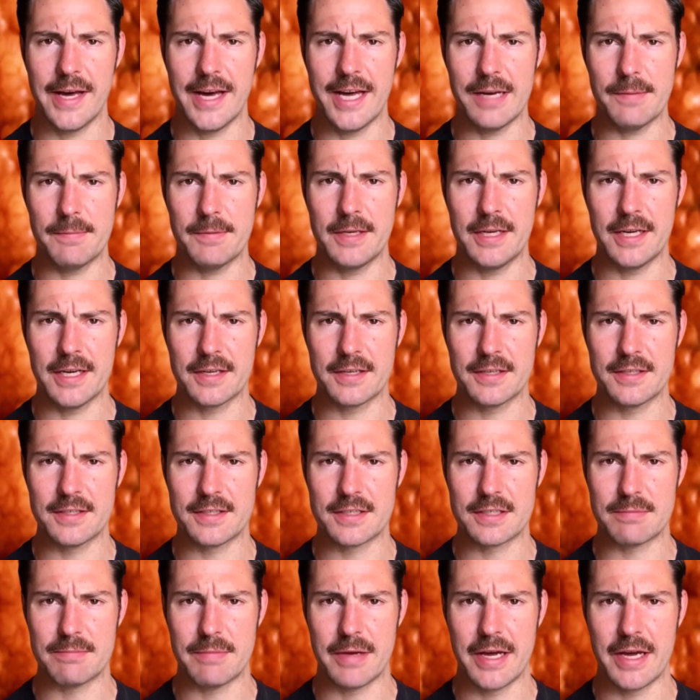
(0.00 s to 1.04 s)
adiponectin
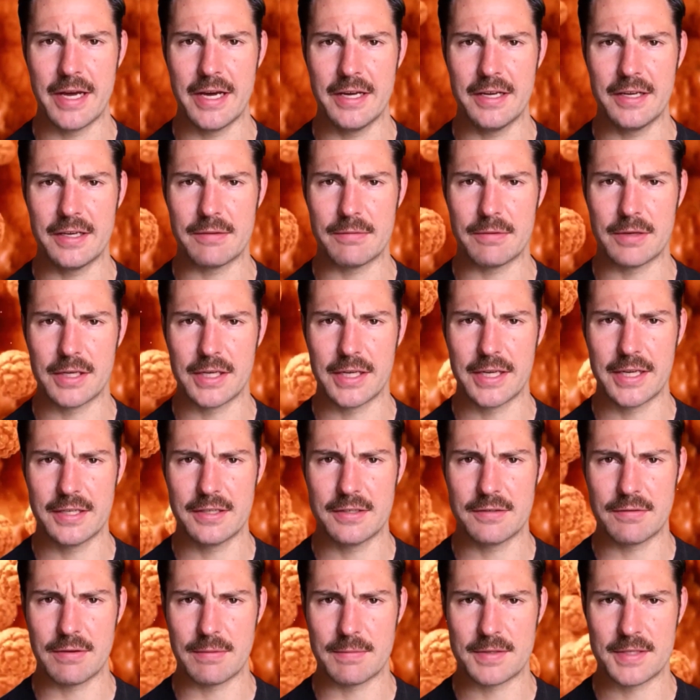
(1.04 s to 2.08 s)
is made and
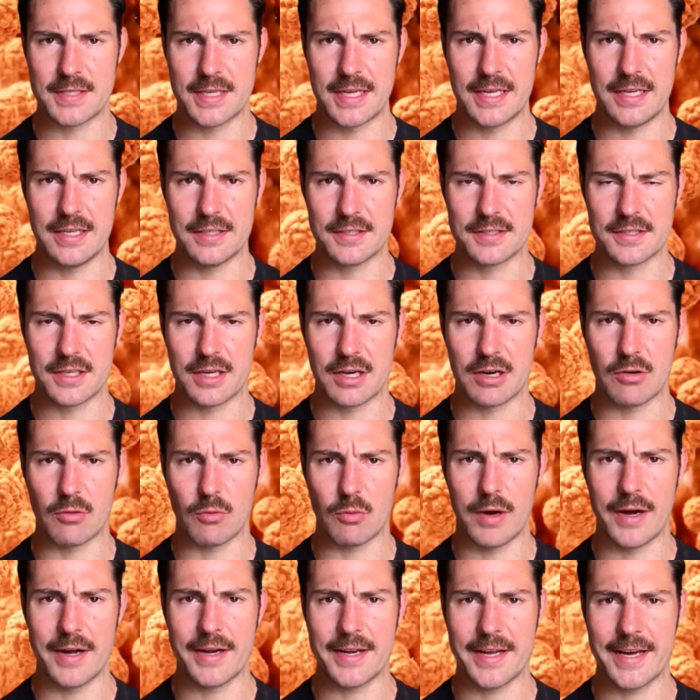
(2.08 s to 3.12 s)
released from cells in our
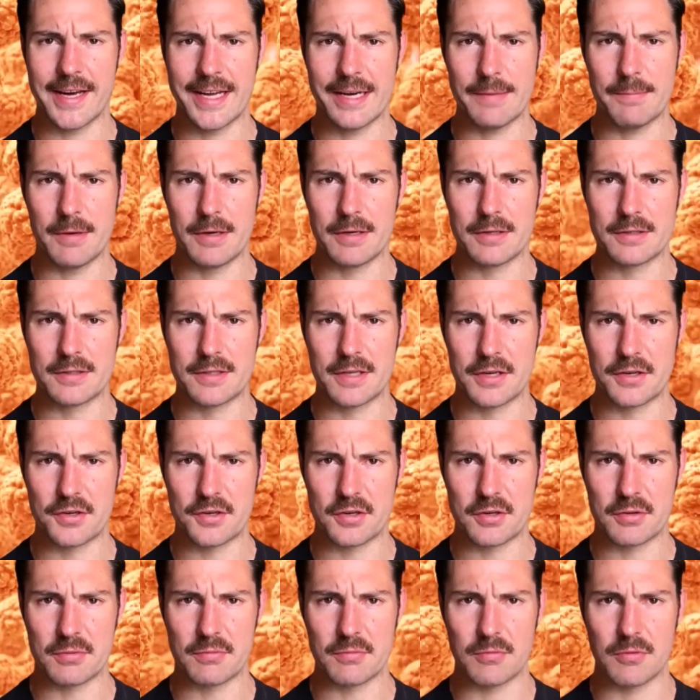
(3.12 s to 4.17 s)
white adipose
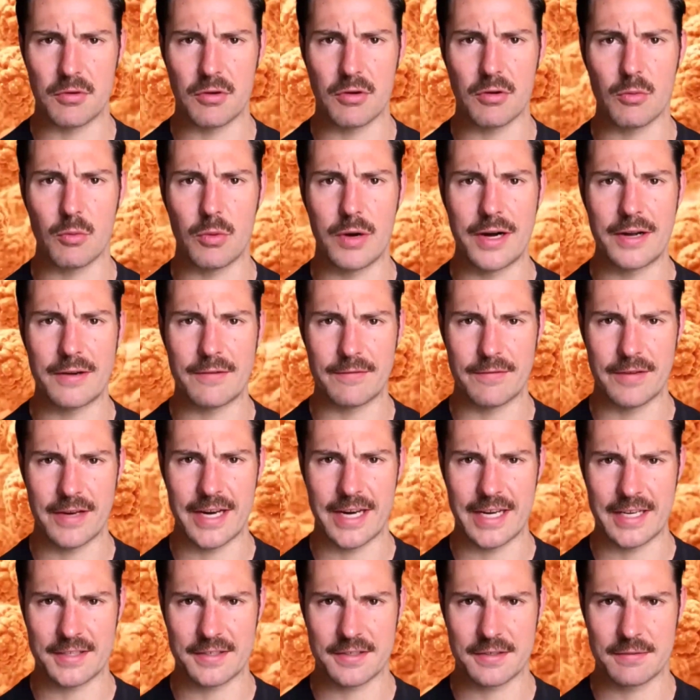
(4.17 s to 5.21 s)
tissue, or white
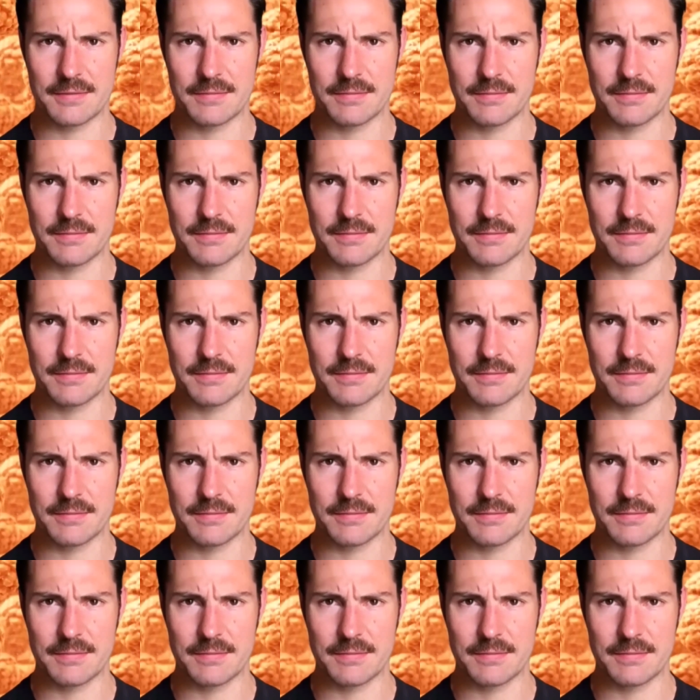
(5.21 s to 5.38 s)
fat.